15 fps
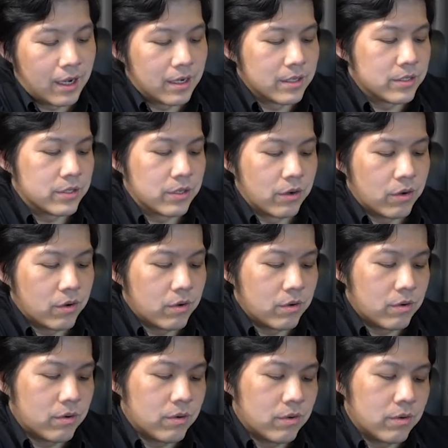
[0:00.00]

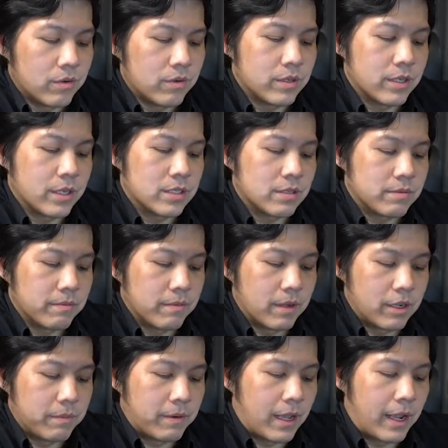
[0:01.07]
So just
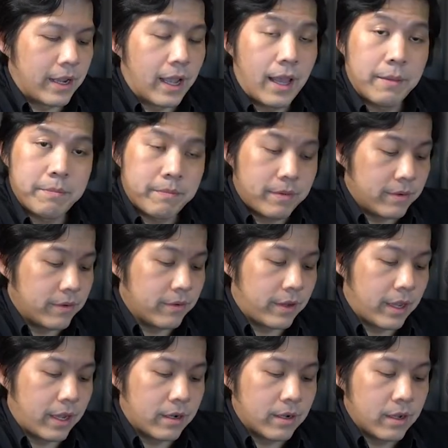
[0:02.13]
multiply up, you
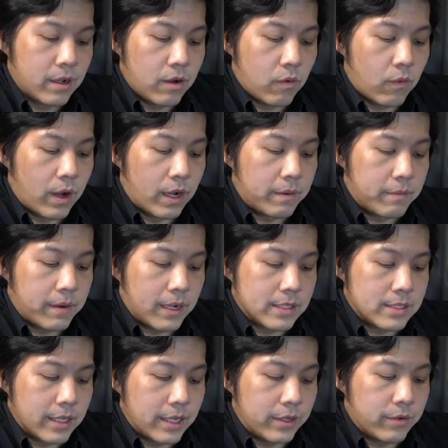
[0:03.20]
get 1
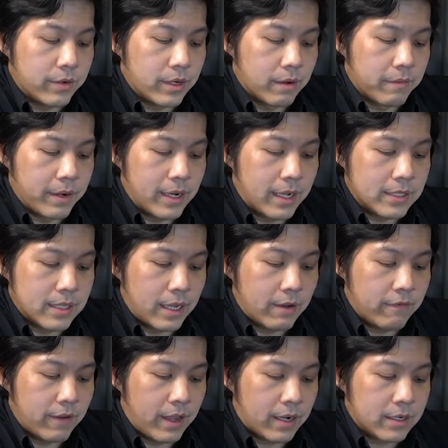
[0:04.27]
plus e to the minus
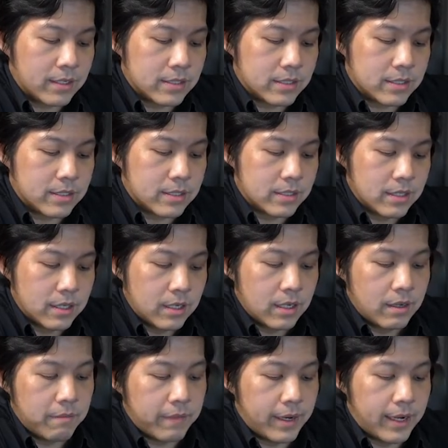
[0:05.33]
fx
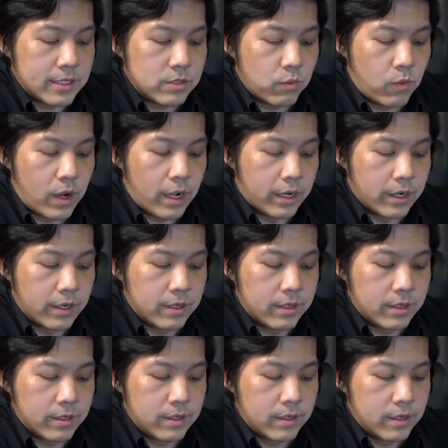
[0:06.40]
minus 1
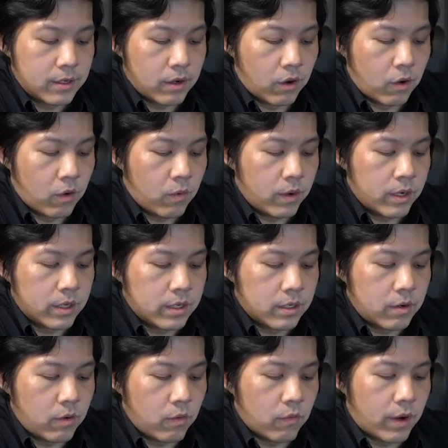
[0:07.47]

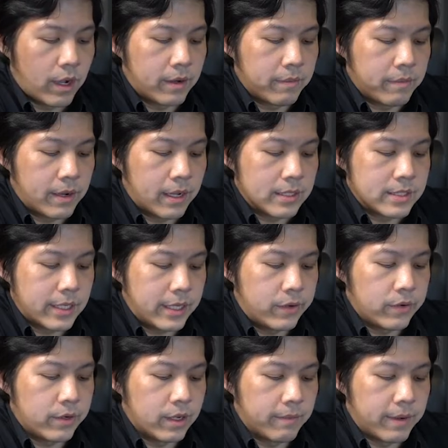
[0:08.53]
over 1 plus e
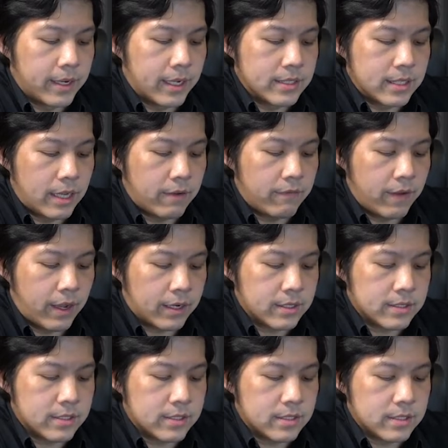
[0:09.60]
to the minus
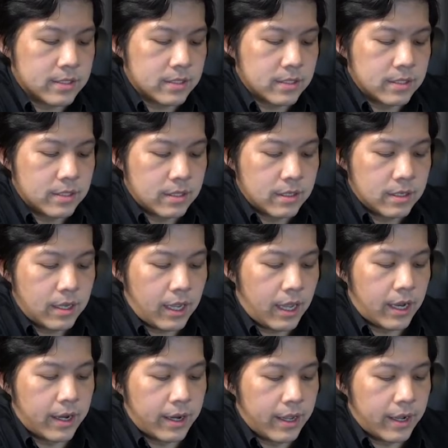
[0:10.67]
fx.
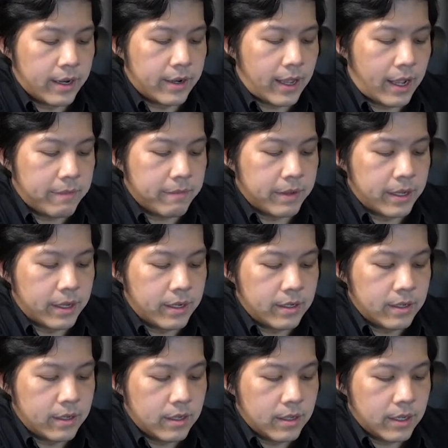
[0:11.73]
And then that means
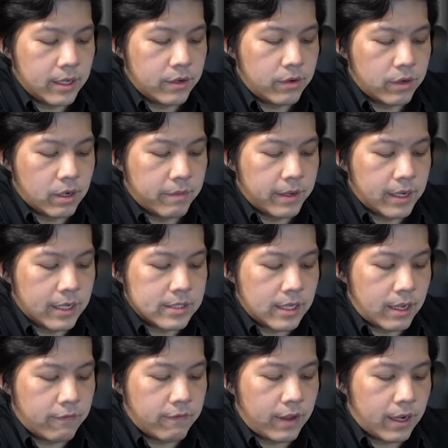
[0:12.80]
e to the minus
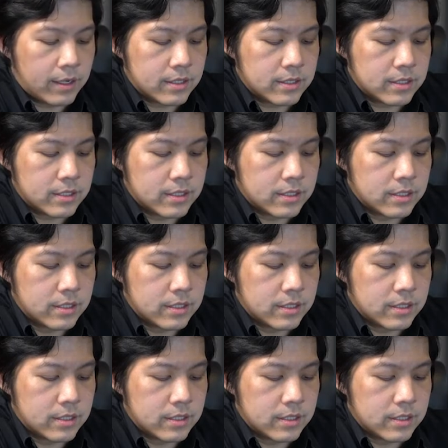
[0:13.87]
fx